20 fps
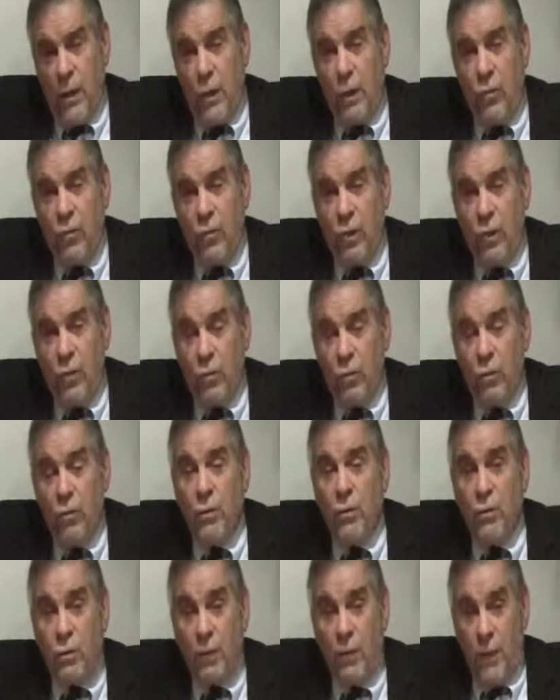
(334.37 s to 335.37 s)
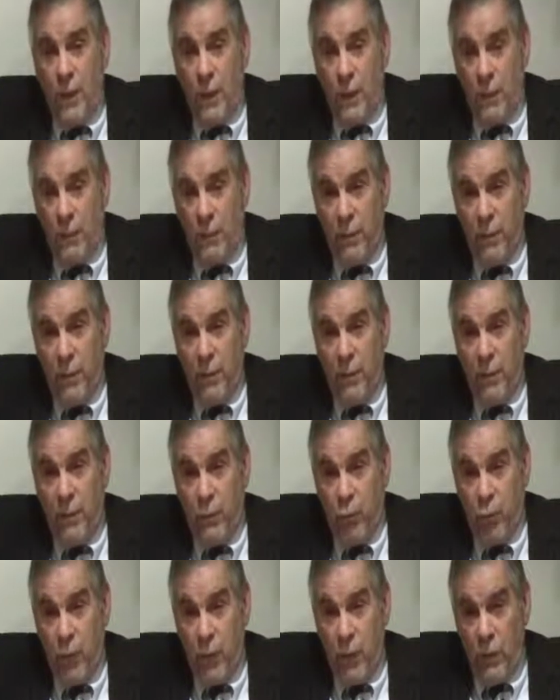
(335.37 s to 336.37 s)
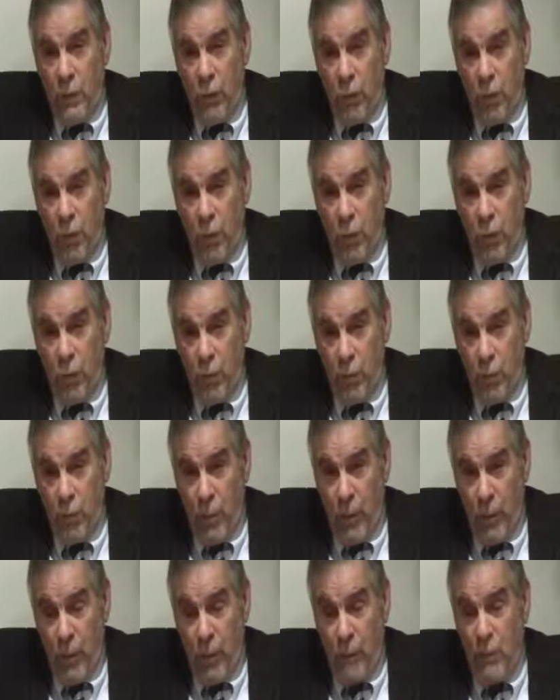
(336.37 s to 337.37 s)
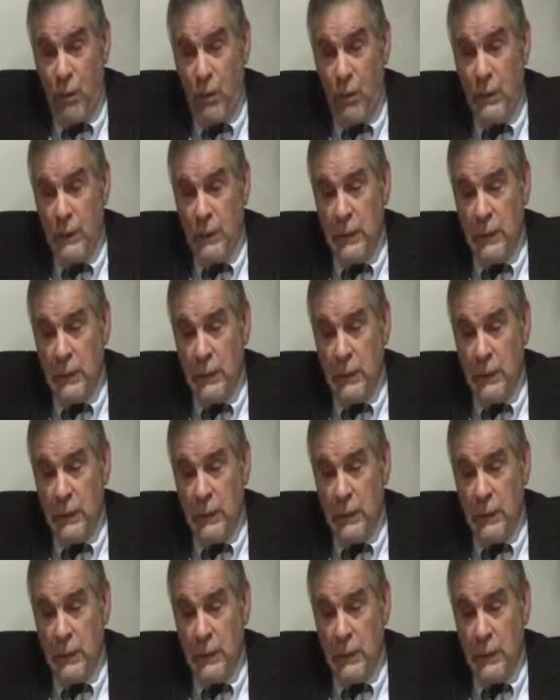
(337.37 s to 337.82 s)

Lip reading: a central defining event of 20th century humanity,